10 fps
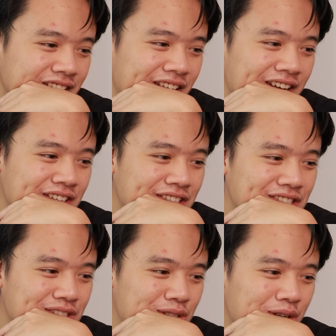that
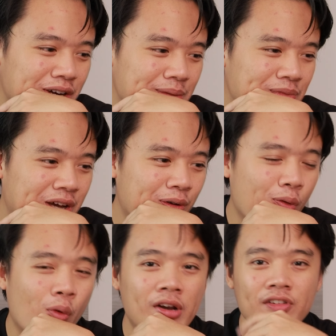is sharp. Now,
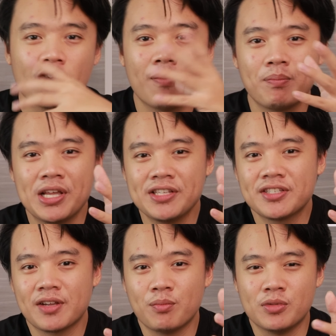one of the
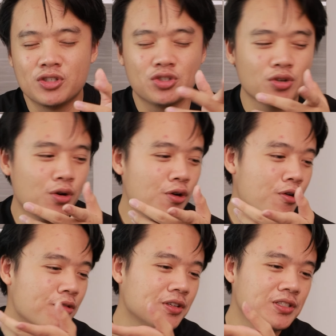complaints that
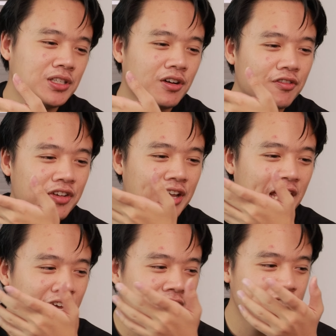majority of
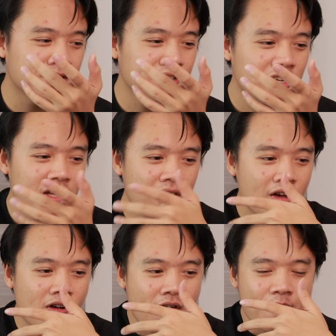Canon
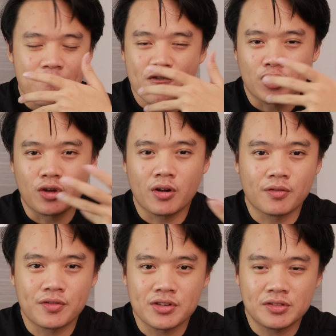
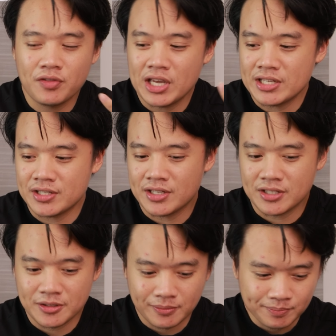photographers face
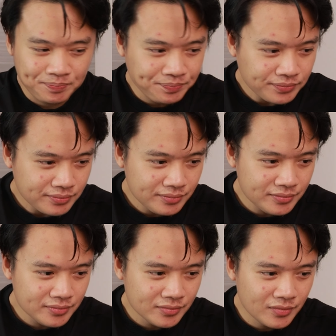is
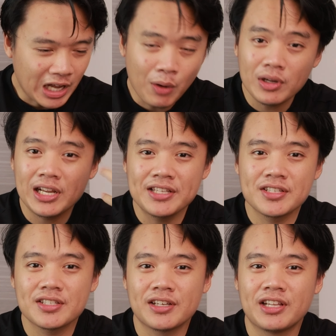our
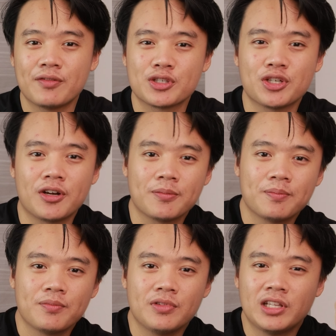lenses are never sharp.
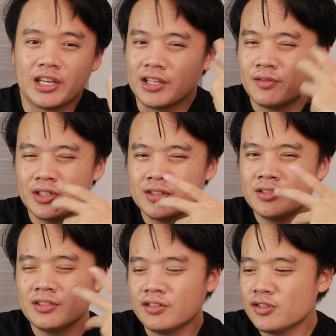Like
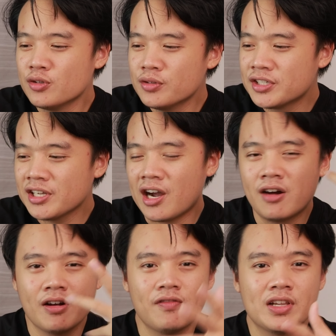even using
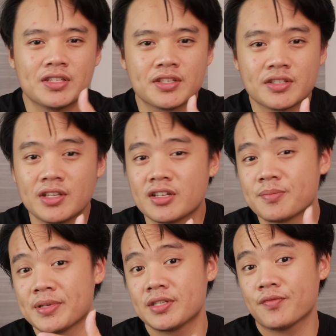RF lenses, there are
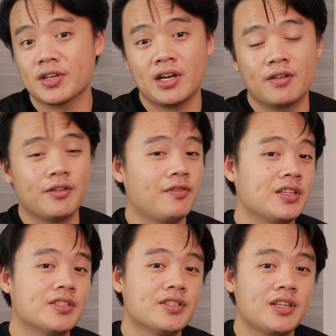specific RF
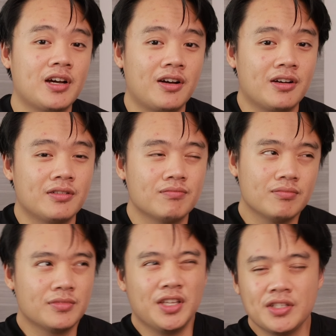lenses that are
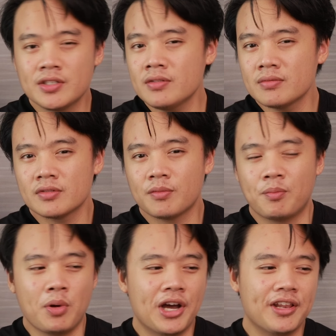decent,
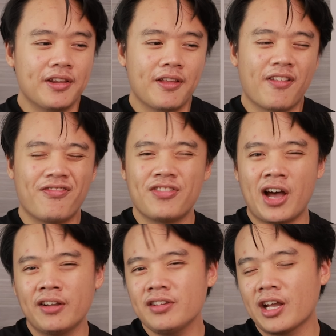but
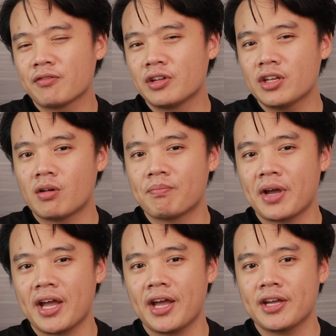none can really
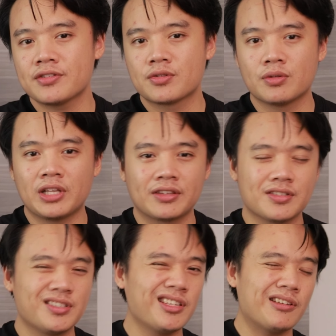compare to like
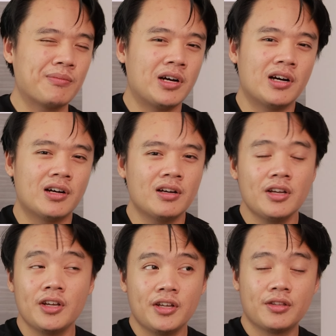the Sigma
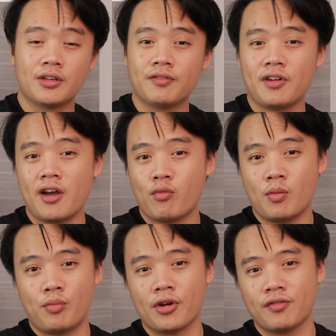35
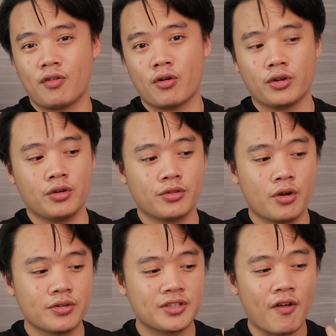1.4, you know,
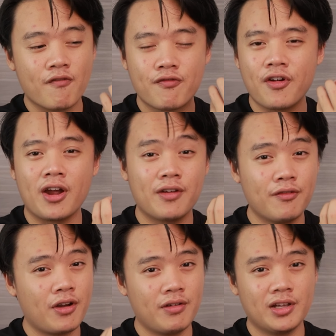those
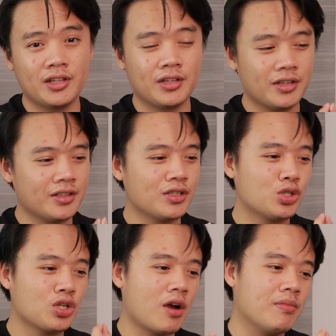very, very clinically
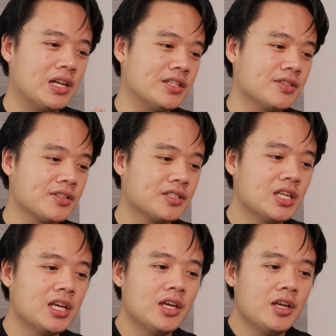sharp lenses.
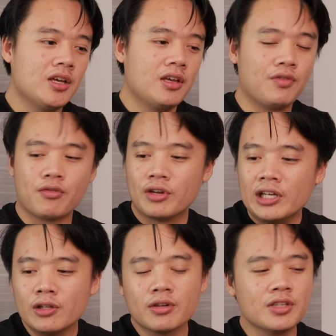If you
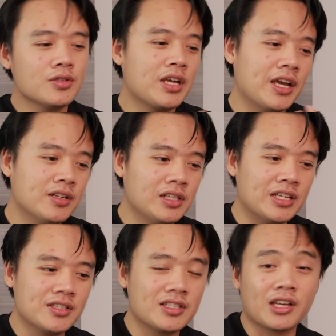really look into Canon
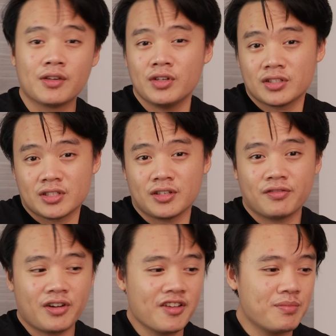lenses, like even the
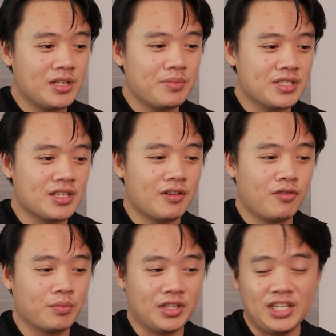35 millimeter
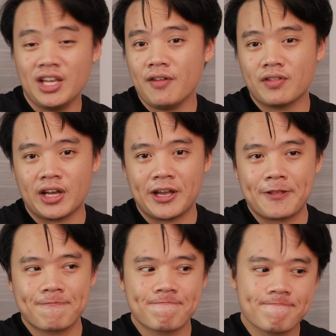from the EF line,